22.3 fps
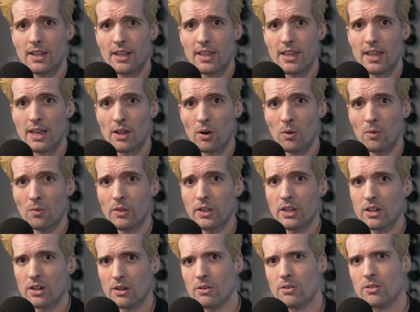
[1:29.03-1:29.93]
it only
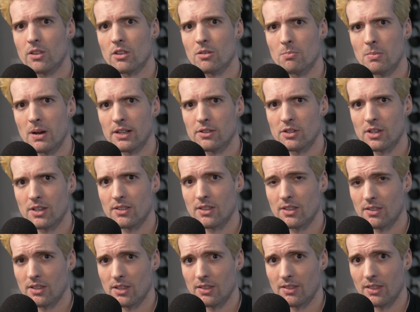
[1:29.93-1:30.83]
knows as much as
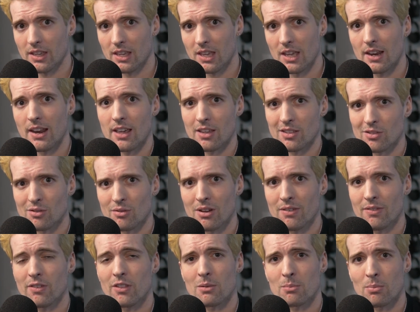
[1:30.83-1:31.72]
is in the Git history
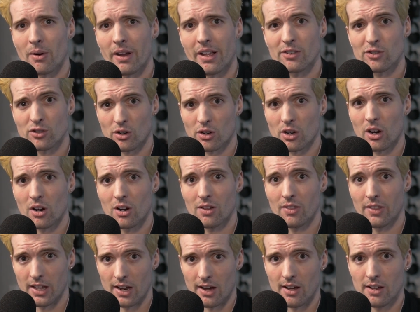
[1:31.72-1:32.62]
for the branch you're
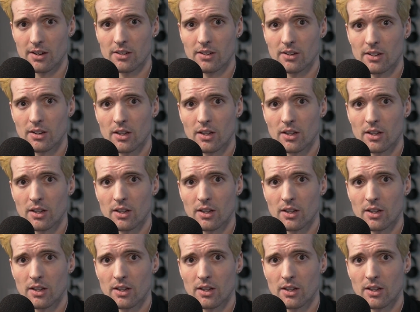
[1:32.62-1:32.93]
currently on.